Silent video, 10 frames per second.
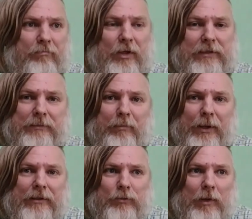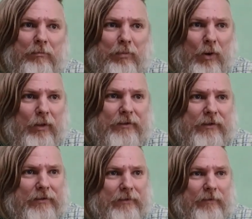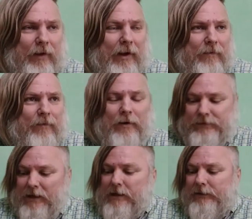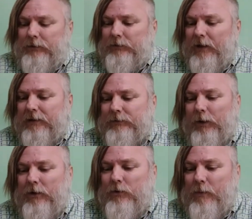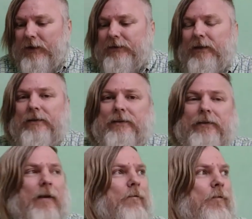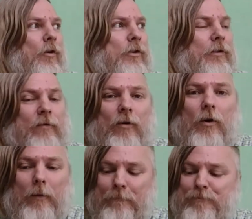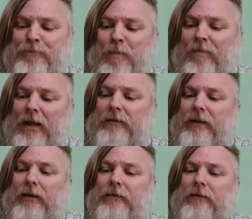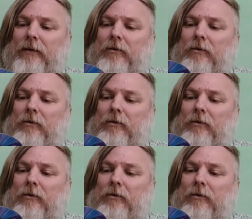these bits will process very fast. So that's why you must understand first of all that